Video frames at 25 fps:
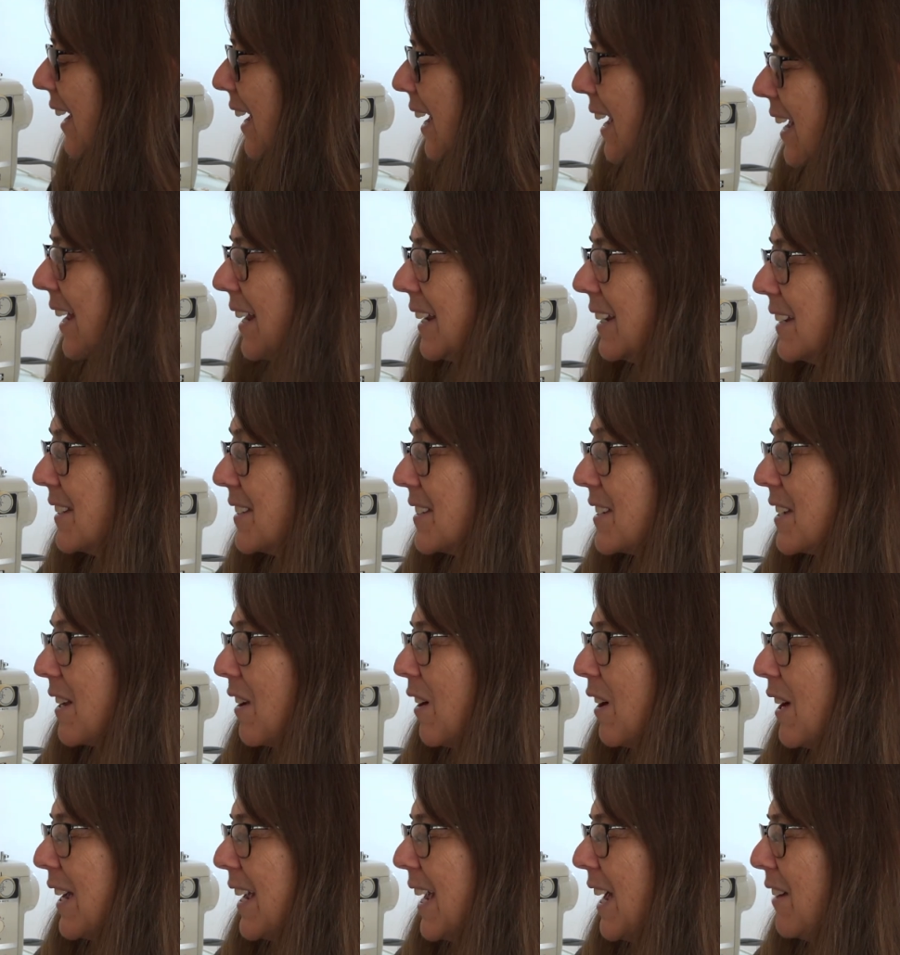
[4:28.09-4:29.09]
And
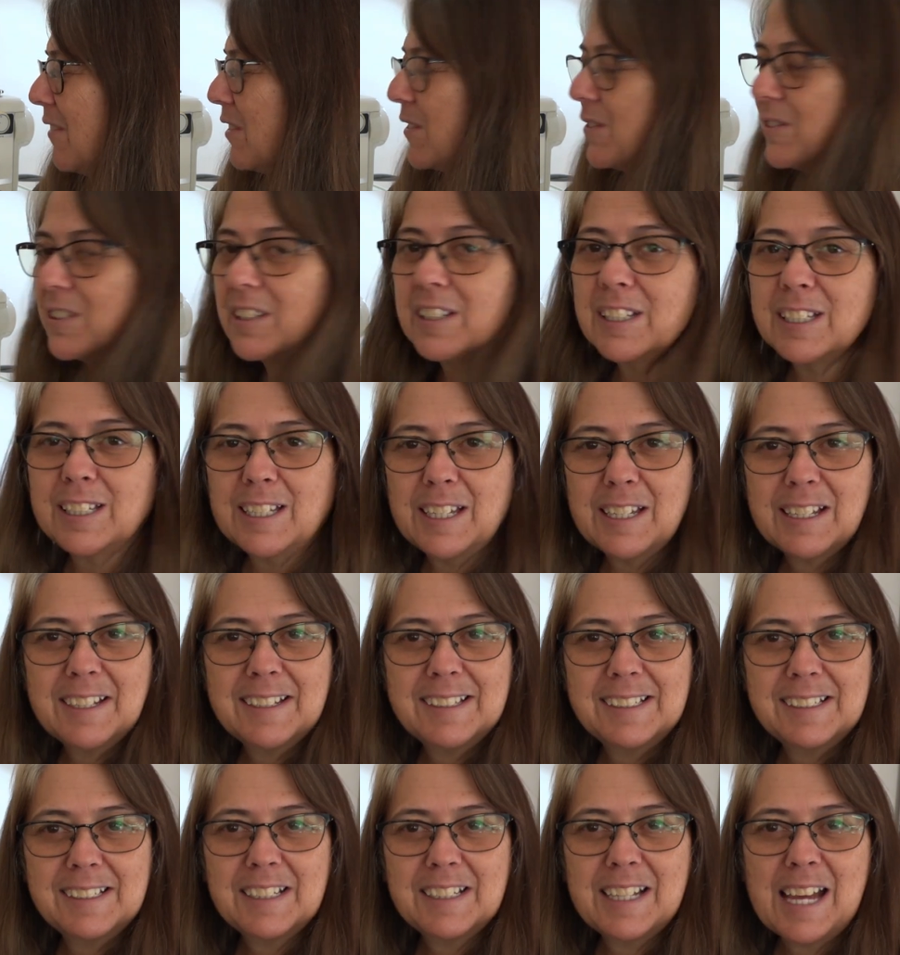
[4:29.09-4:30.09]
I have a really
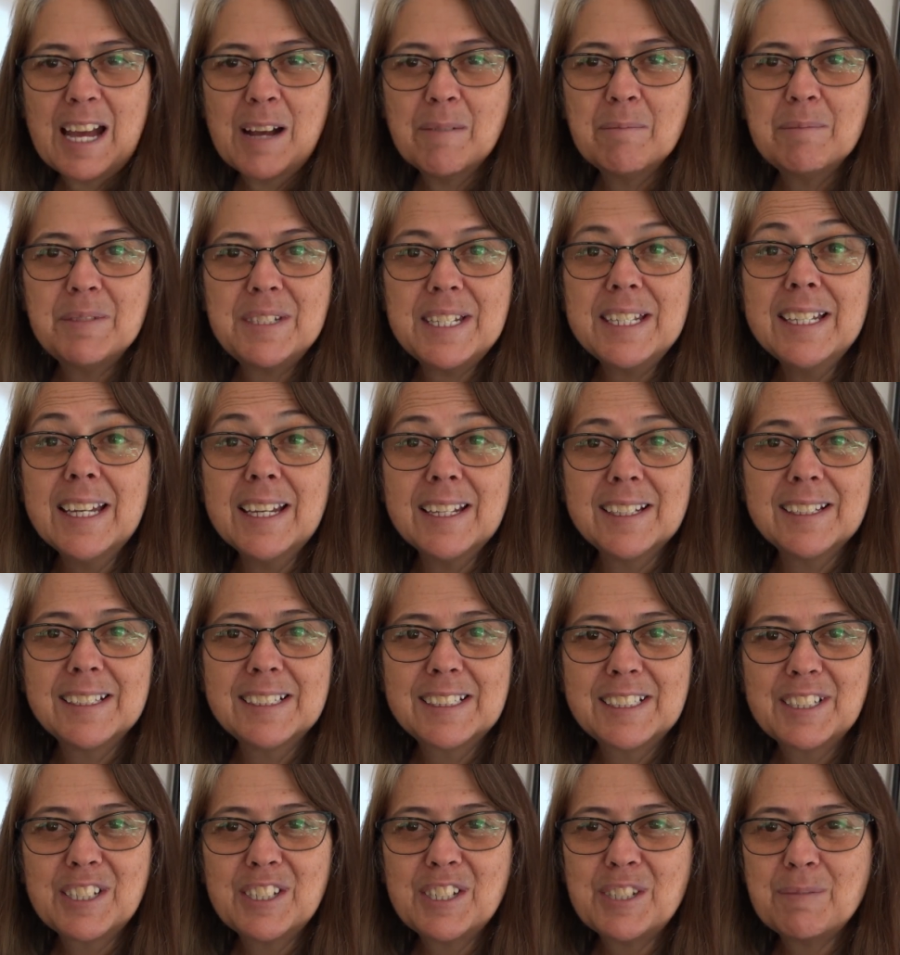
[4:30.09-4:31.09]
humdinger
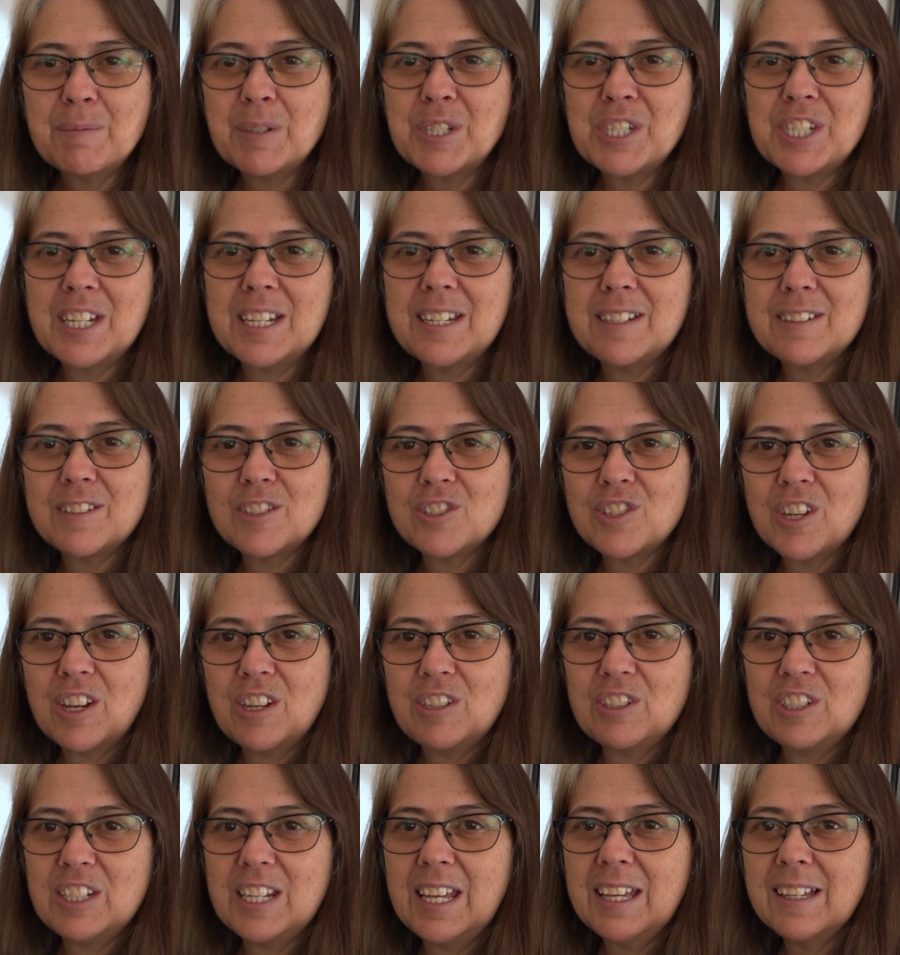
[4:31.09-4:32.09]
machine to show
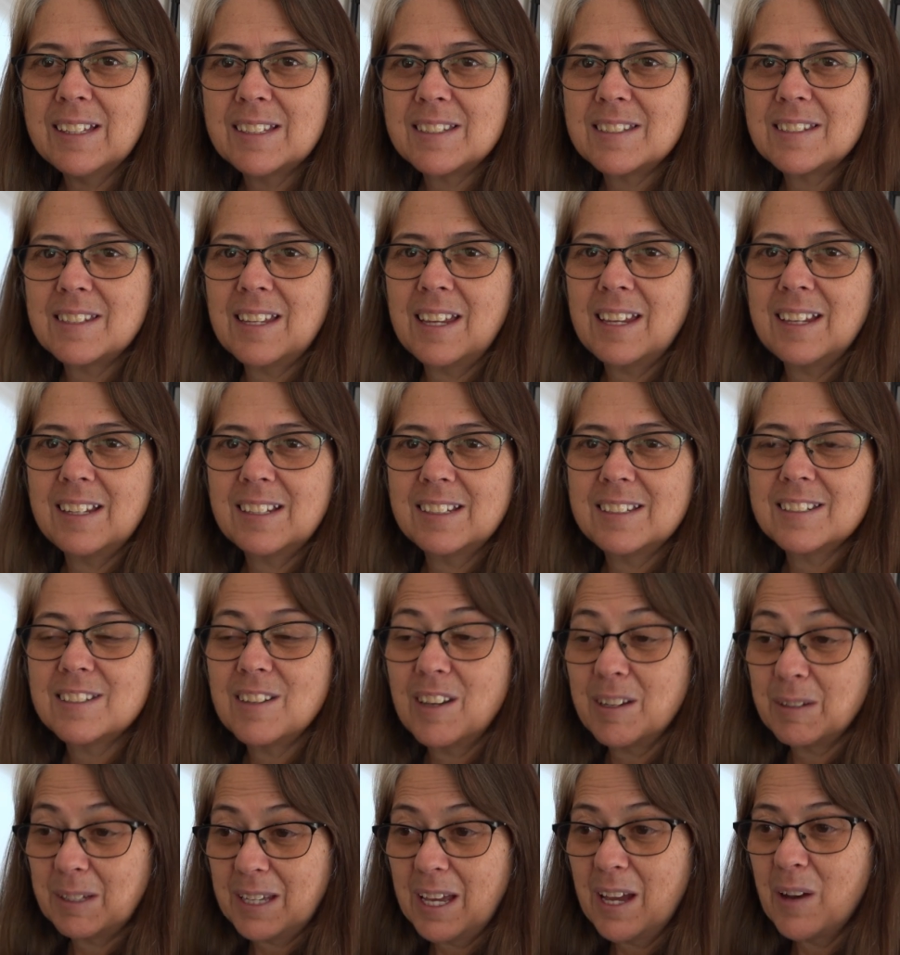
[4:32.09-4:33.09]
you next, and
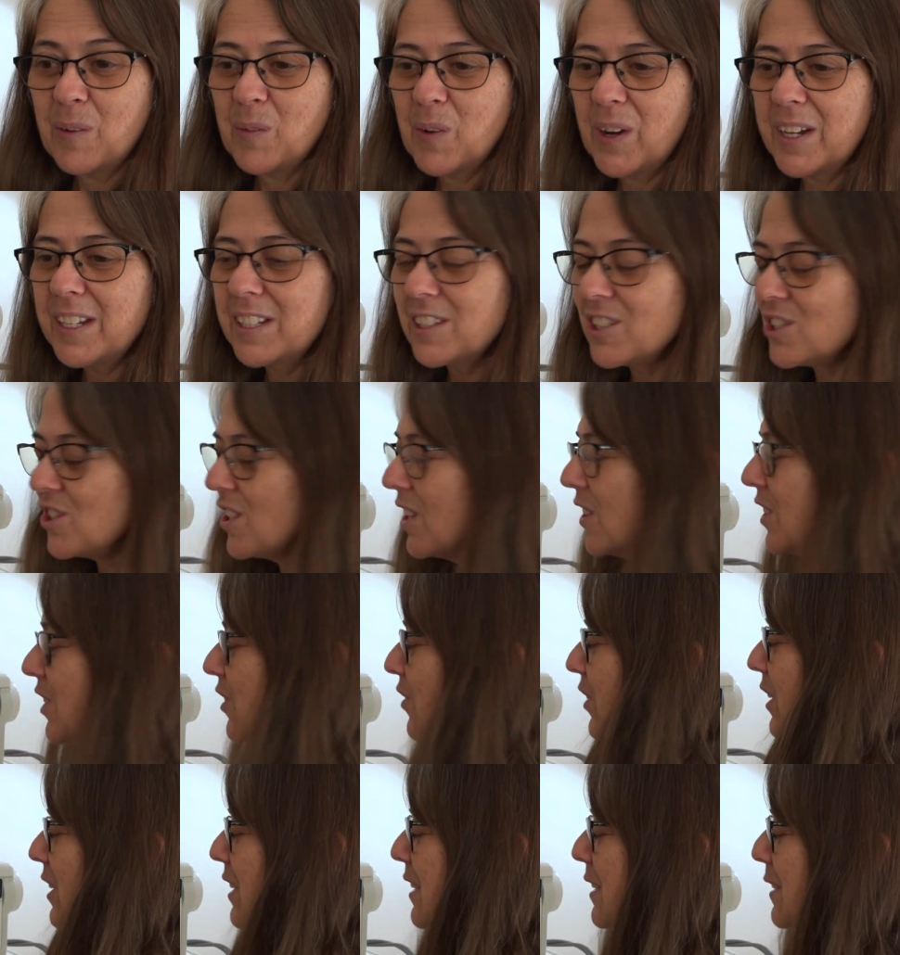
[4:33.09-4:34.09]
I can't wait to show
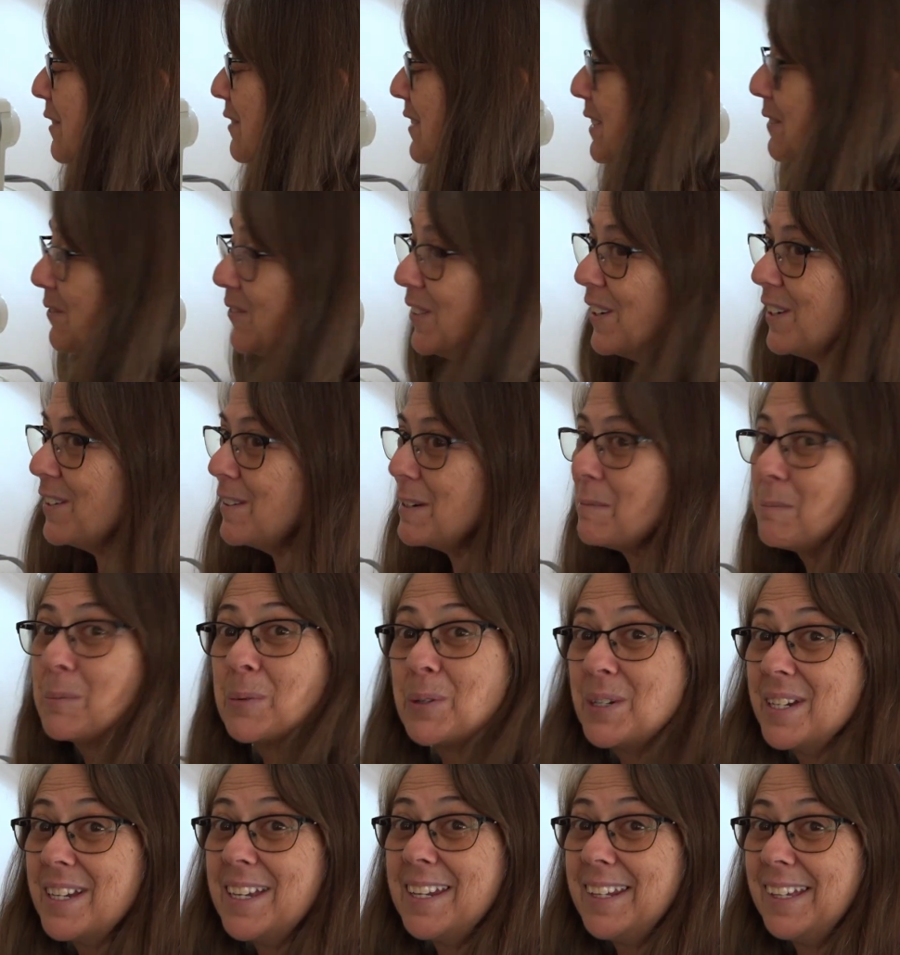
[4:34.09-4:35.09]
you it. It's very
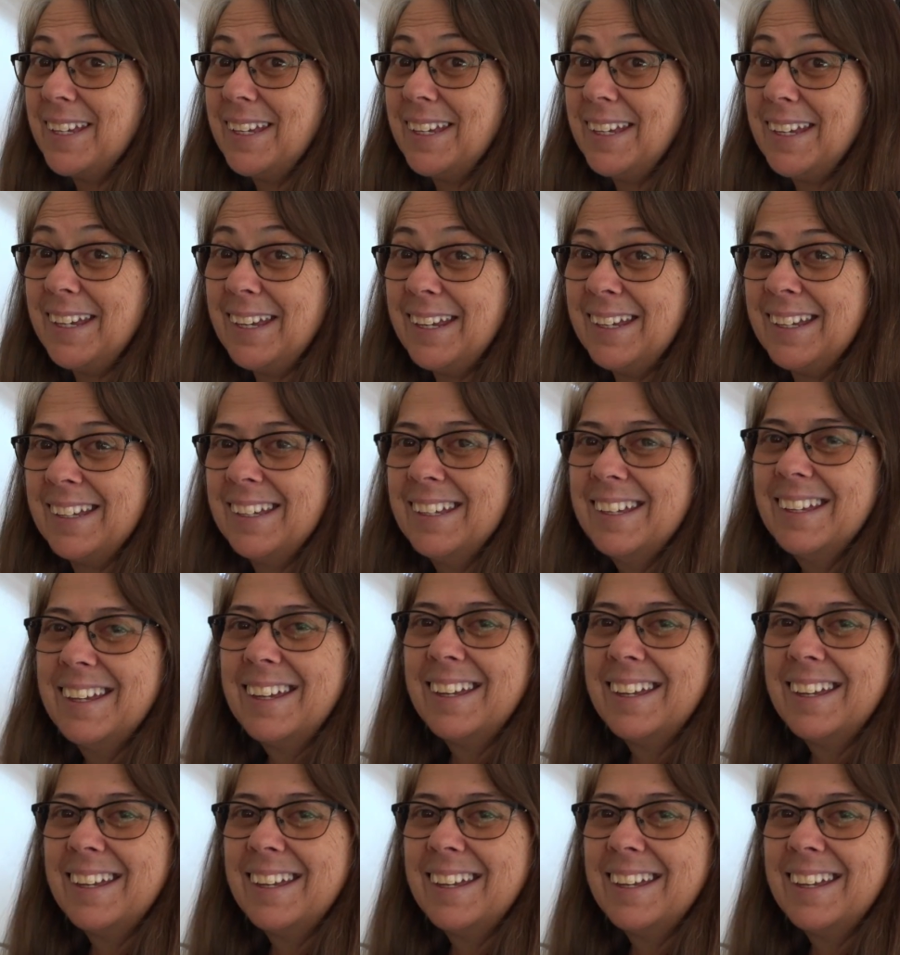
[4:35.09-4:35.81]
pretty.